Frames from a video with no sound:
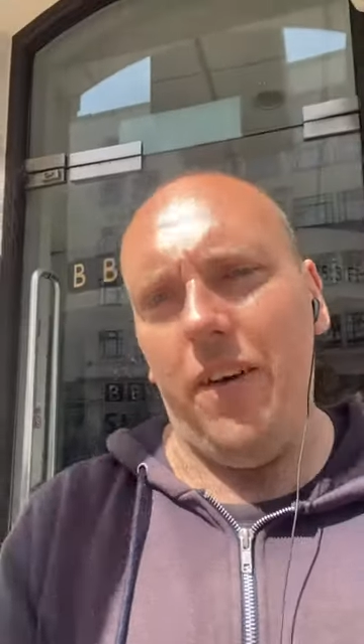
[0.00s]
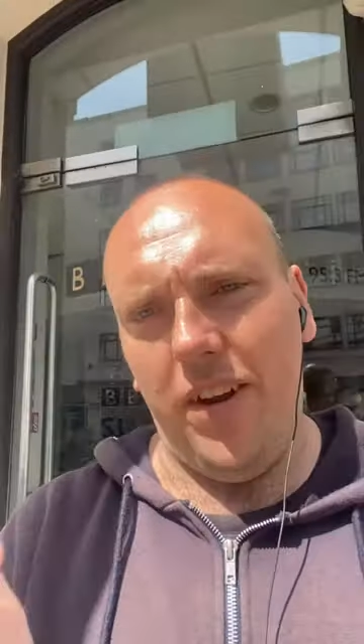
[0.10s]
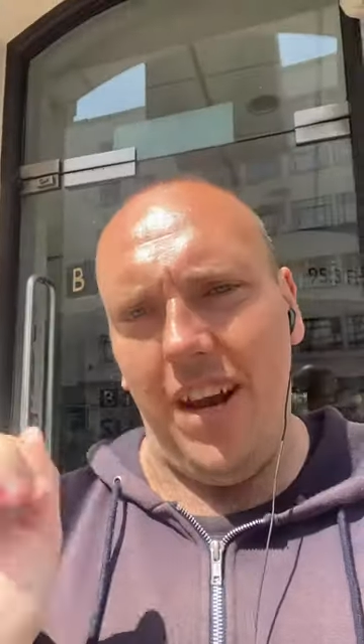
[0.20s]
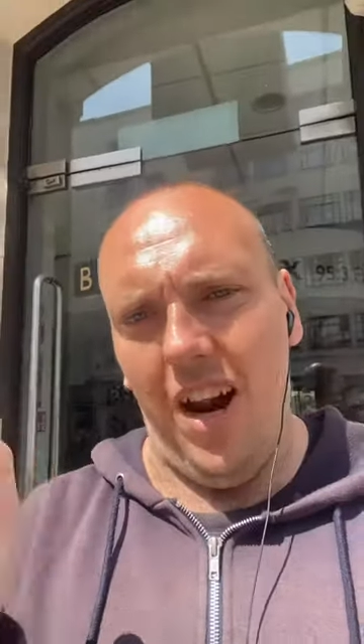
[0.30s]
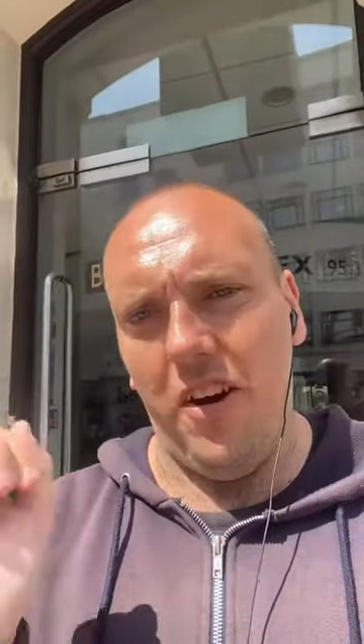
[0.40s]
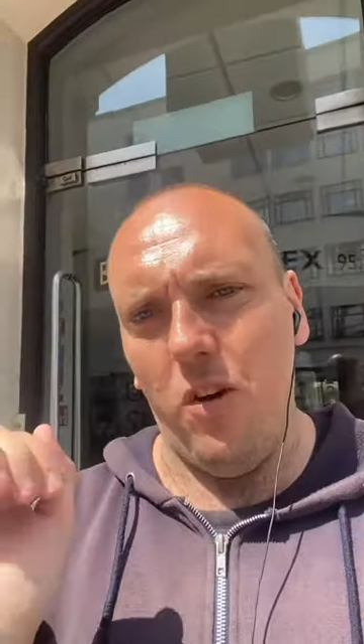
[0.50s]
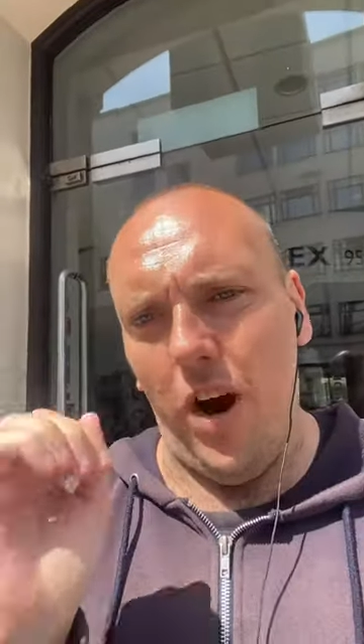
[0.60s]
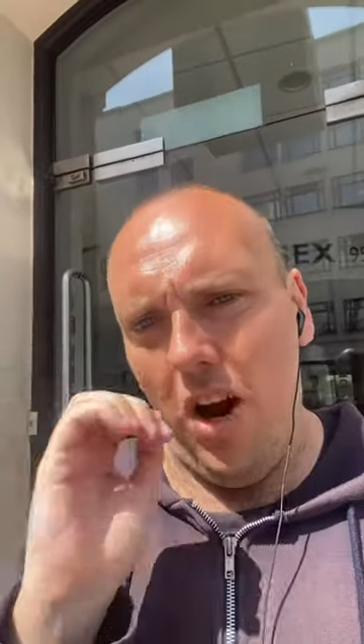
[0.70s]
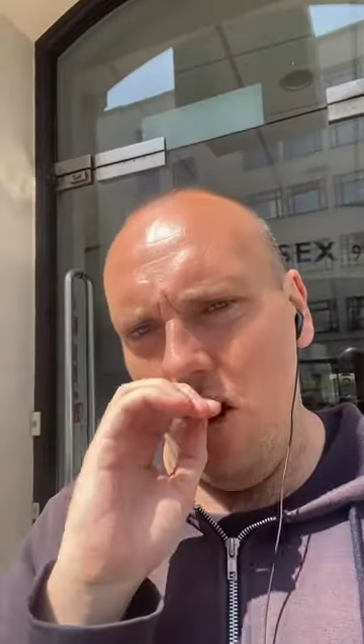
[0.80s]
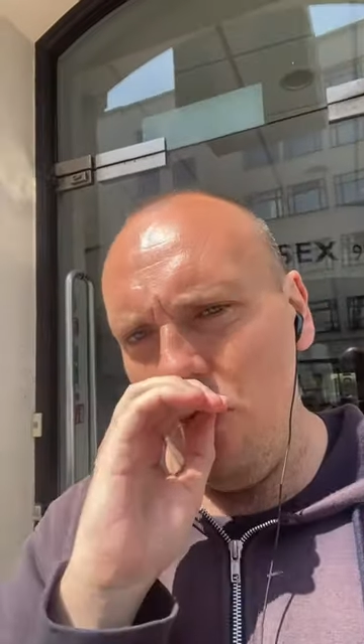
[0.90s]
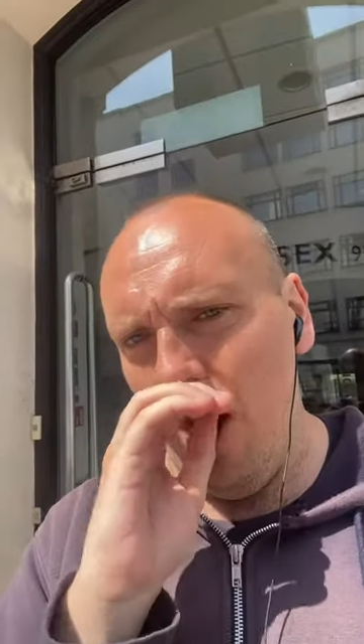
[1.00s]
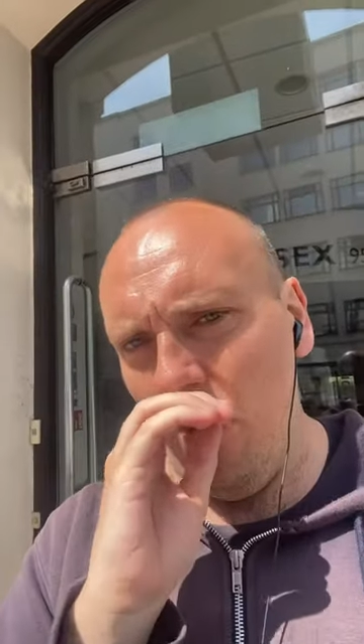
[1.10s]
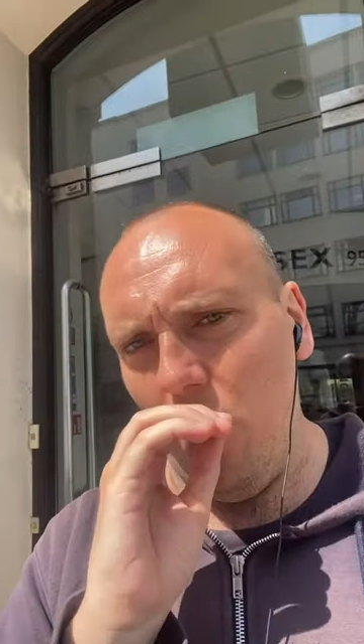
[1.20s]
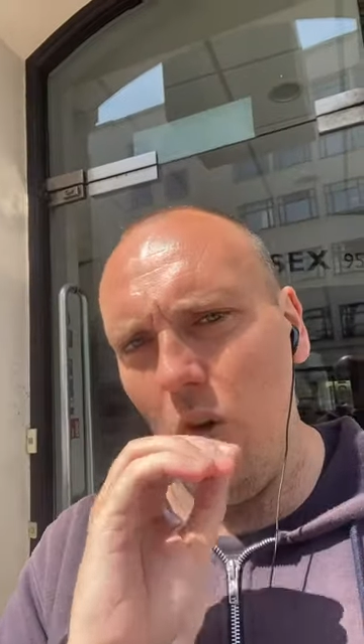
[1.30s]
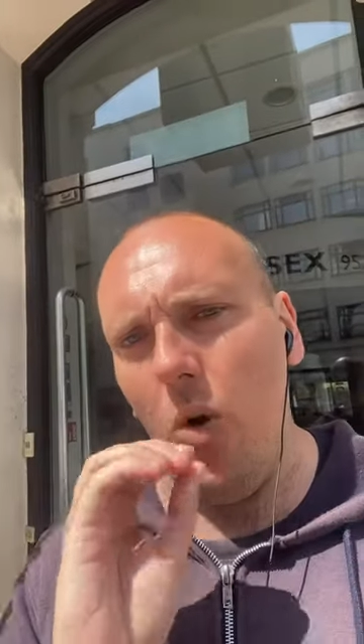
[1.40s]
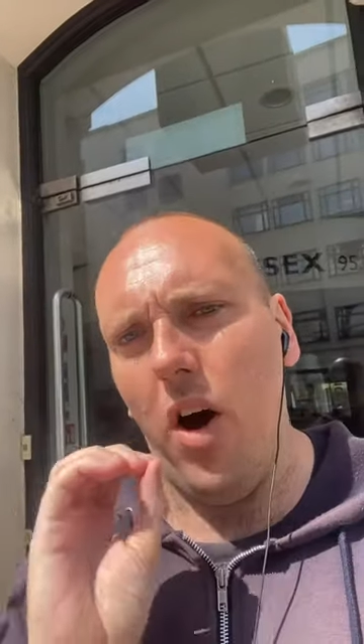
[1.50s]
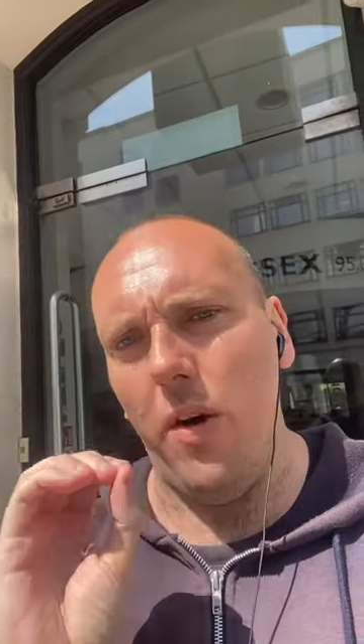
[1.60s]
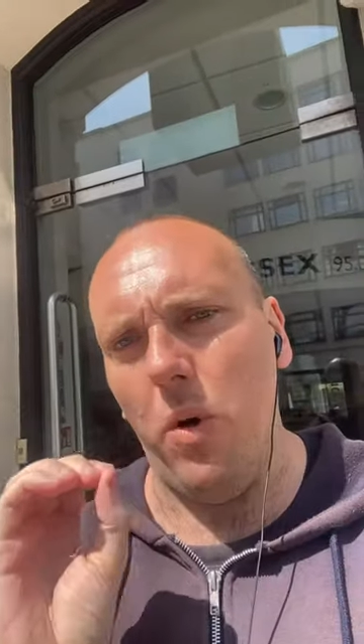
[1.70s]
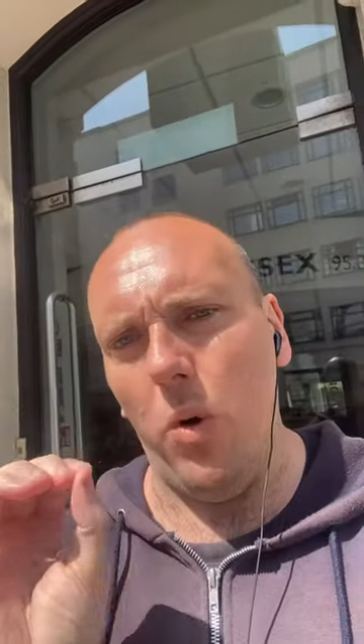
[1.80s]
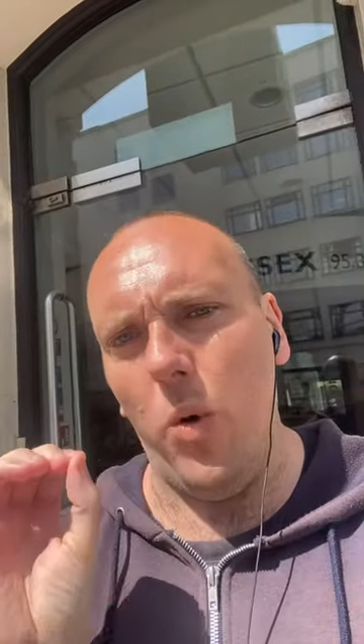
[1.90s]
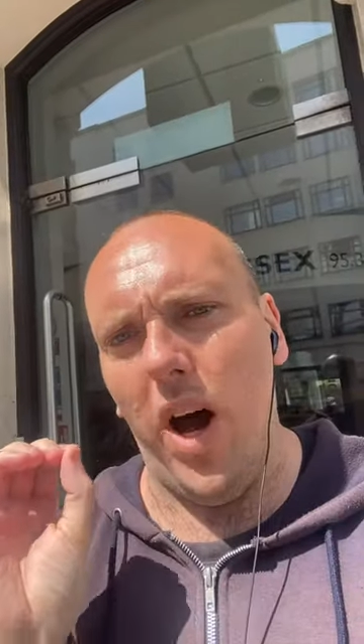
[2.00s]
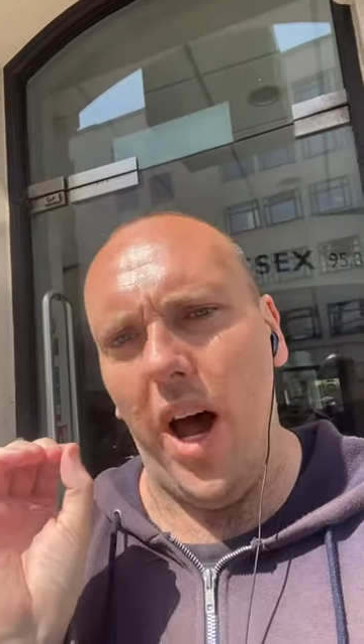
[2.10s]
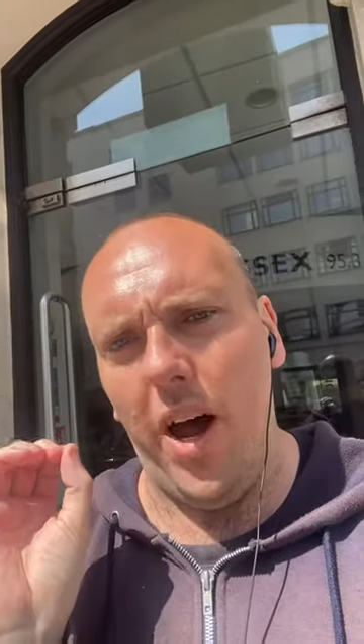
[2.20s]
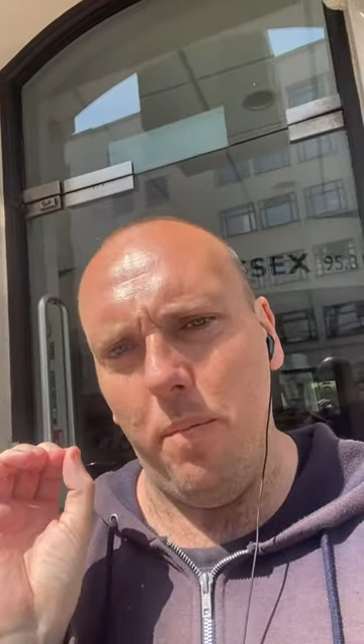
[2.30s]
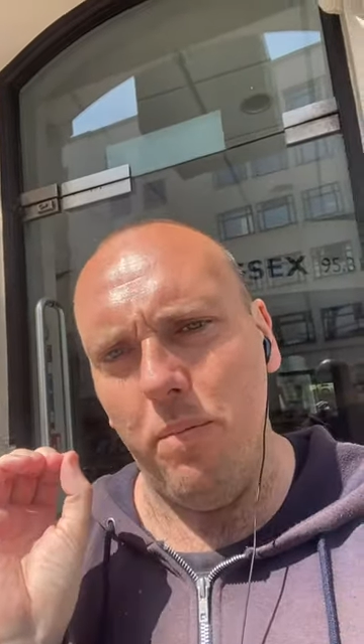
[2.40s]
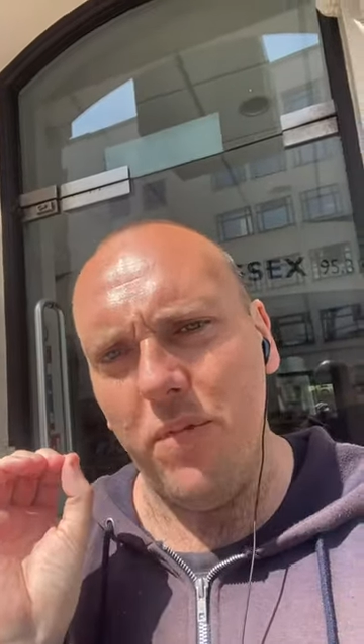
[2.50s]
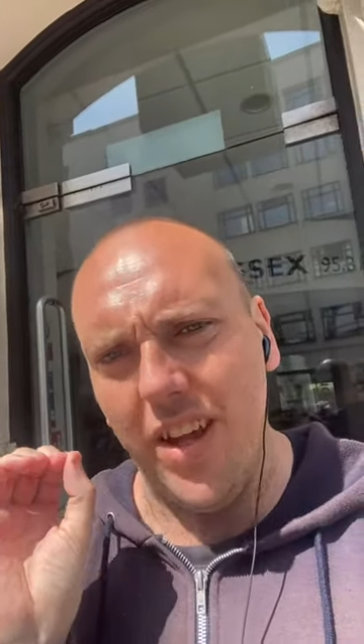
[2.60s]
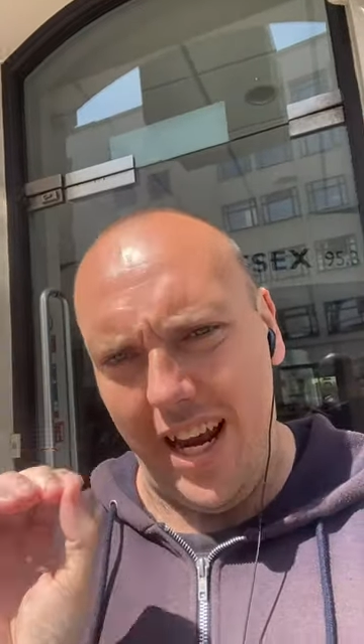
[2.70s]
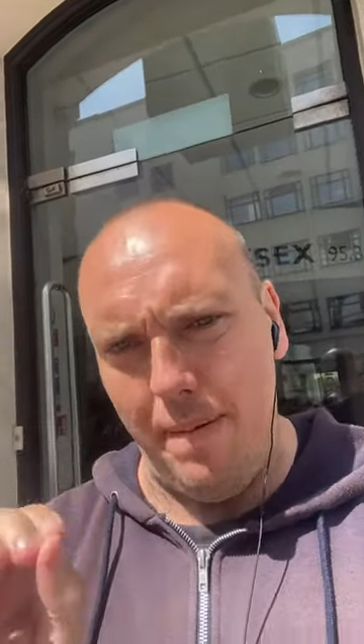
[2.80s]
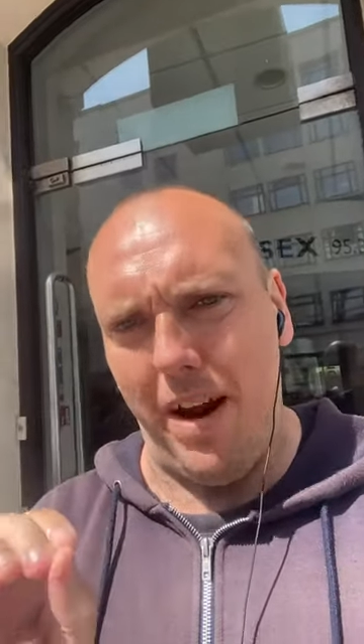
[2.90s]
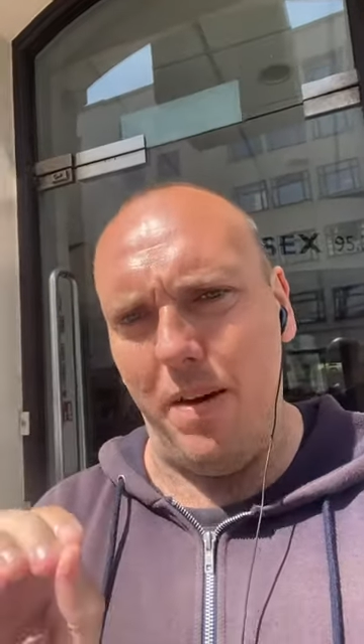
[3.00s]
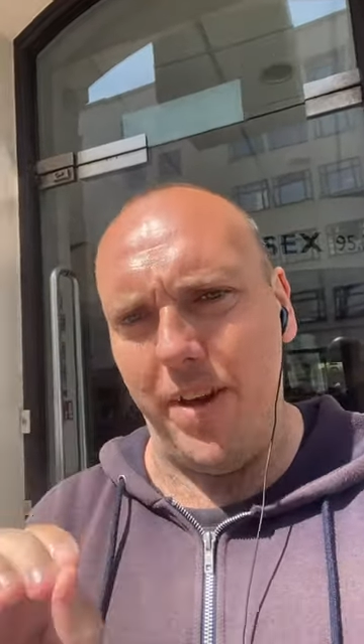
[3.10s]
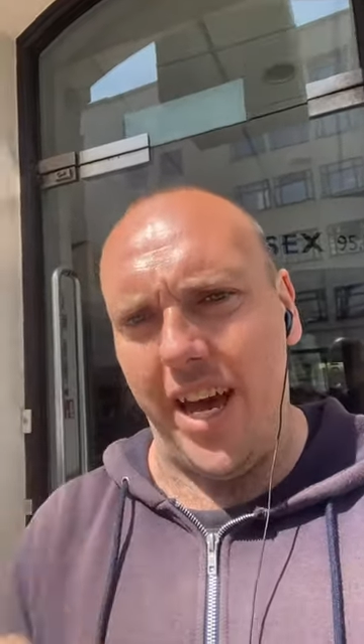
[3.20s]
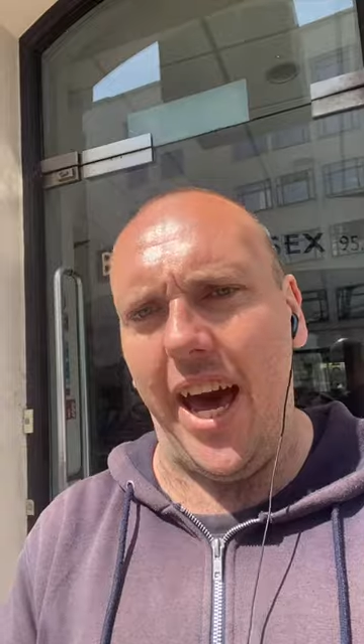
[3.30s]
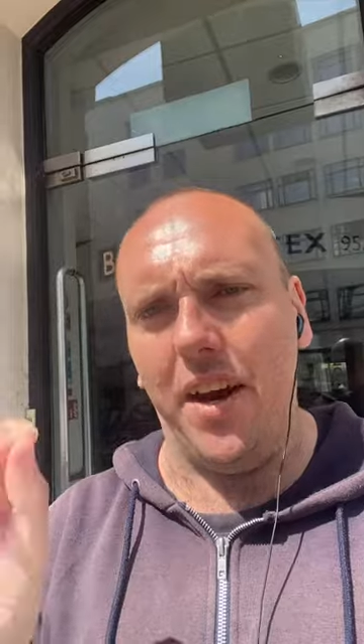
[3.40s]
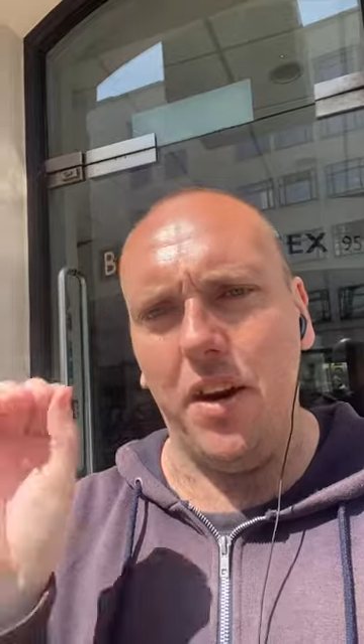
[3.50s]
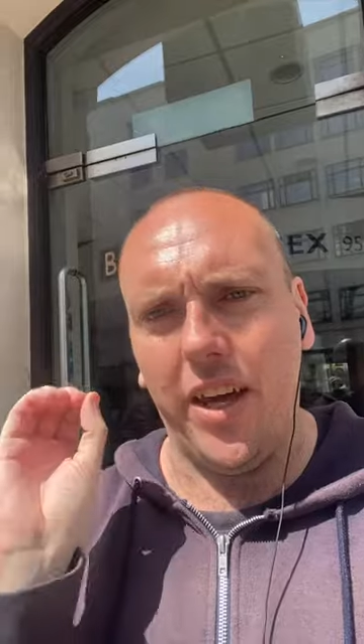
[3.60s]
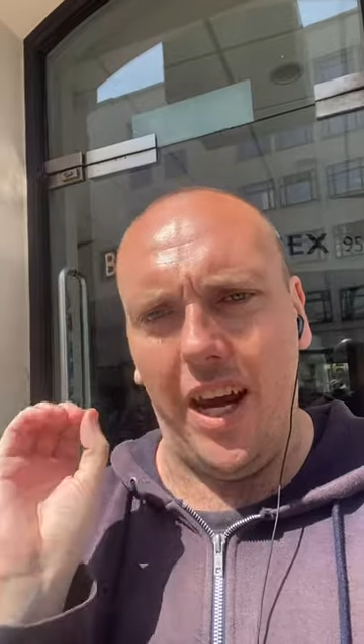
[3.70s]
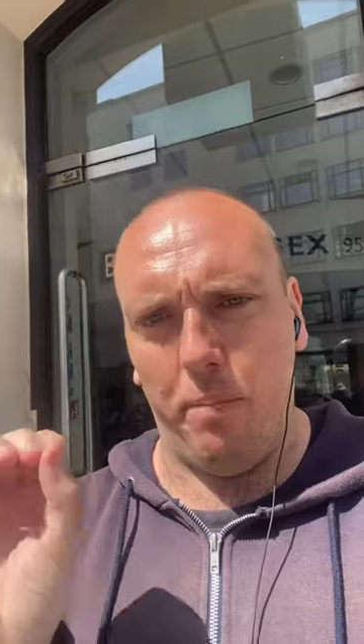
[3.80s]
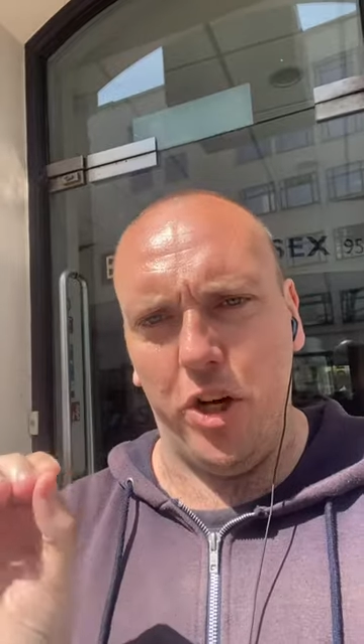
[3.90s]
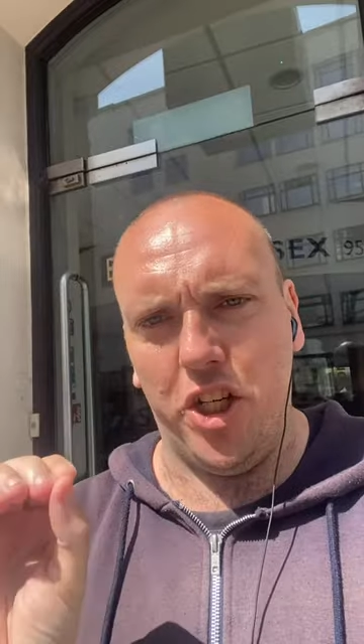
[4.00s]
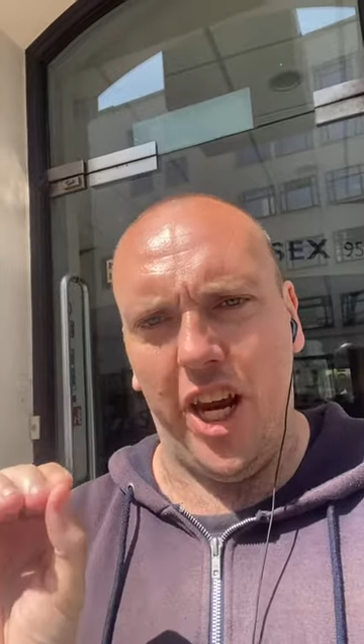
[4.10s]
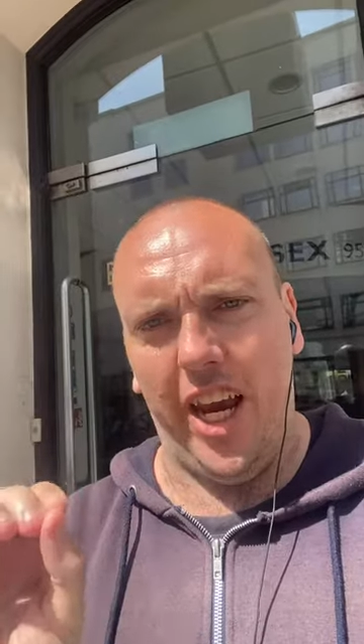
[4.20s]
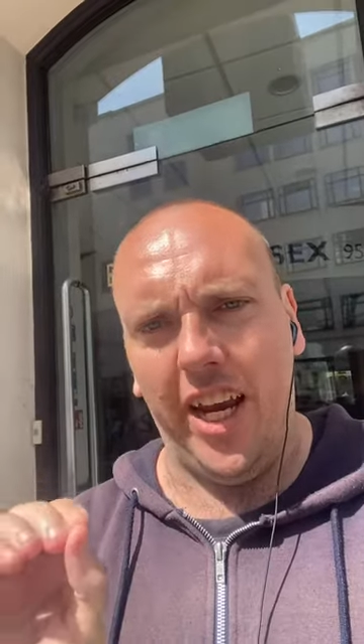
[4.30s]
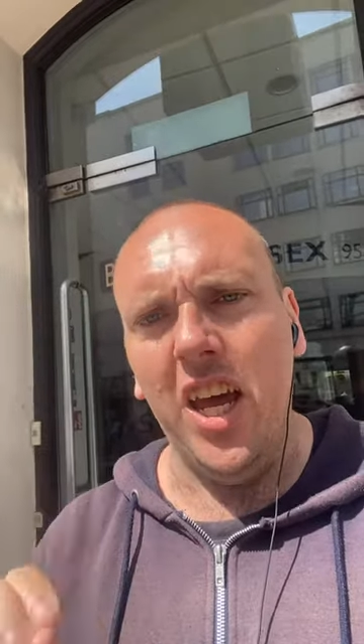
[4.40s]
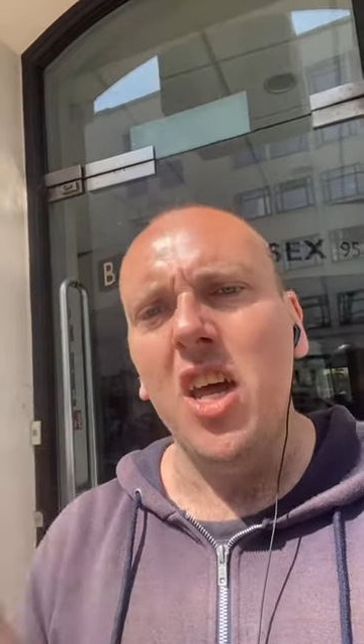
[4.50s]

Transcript: Keep local radio local. I will um, email him again. Keep pushing.